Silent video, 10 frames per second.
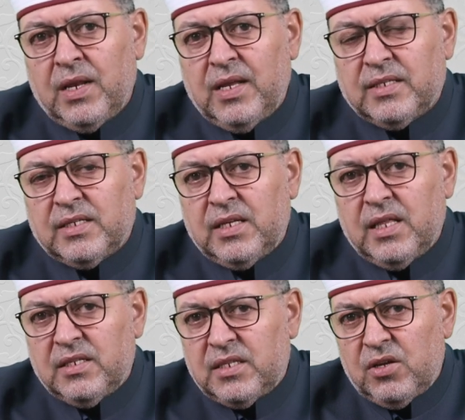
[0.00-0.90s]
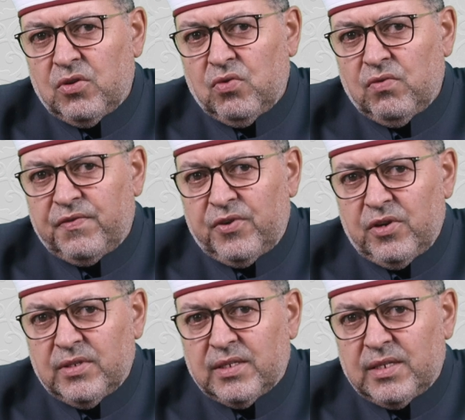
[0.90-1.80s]
let's see the zero,
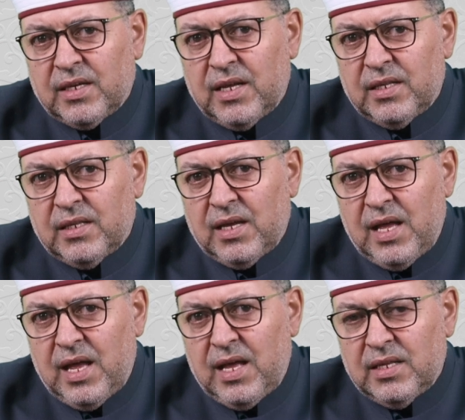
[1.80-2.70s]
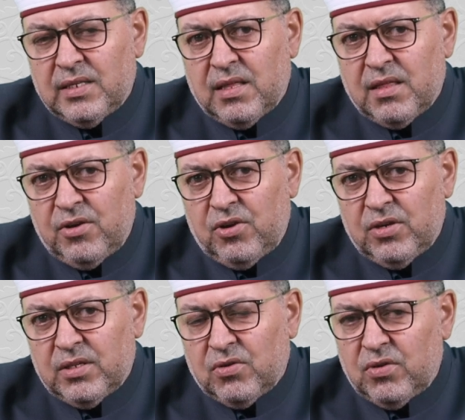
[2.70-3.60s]
first, second, and
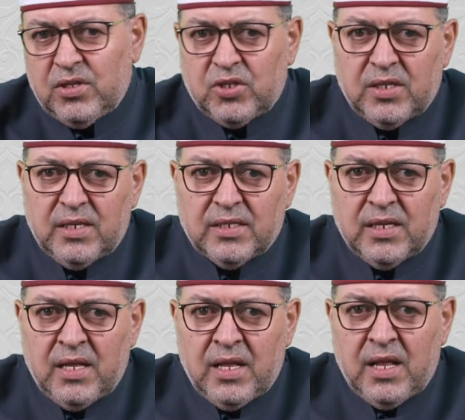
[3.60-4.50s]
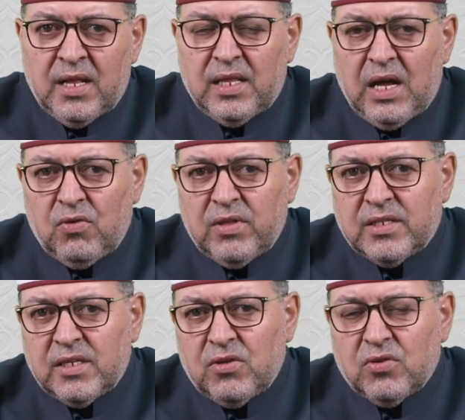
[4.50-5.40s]
third conditionals. Now the
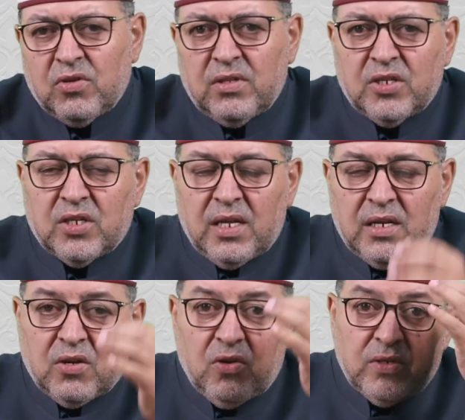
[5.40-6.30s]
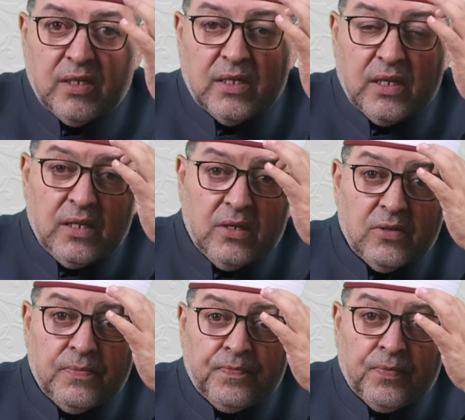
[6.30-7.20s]
zero conditional clauses here,
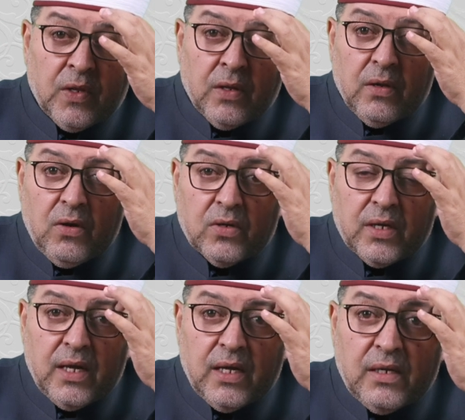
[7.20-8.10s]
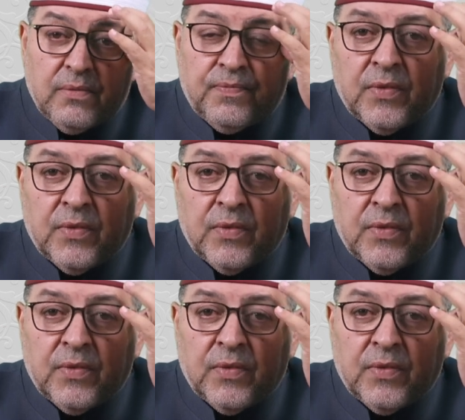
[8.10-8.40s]
okay,